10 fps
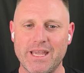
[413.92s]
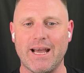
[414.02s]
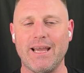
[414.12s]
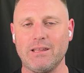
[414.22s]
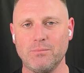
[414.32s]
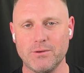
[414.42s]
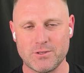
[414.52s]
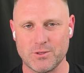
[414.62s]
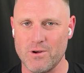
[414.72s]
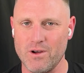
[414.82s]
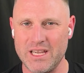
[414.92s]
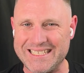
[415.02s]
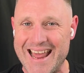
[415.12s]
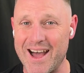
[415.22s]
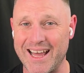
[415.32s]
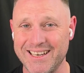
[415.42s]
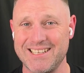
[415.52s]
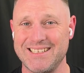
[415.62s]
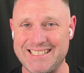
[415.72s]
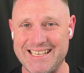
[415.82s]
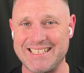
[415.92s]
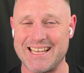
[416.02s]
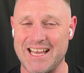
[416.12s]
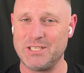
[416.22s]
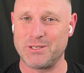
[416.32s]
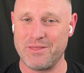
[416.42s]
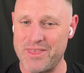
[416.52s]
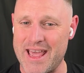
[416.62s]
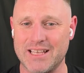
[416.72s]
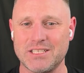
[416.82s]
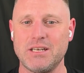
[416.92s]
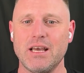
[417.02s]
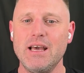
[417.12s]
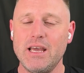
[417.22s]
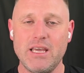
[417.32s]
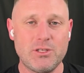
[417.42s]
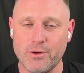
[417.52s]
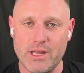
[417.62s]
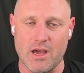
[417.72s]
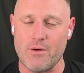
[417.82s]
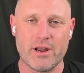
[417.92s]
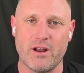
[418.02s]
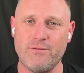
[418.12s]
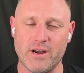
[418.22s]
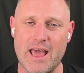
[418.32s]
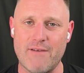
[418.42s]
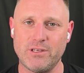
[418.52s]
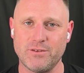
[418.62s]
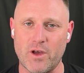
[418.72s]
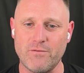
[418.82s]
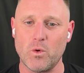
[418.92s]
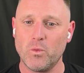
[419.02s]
Caleb Serong. He's now under 600,000. He's already going at over an average of over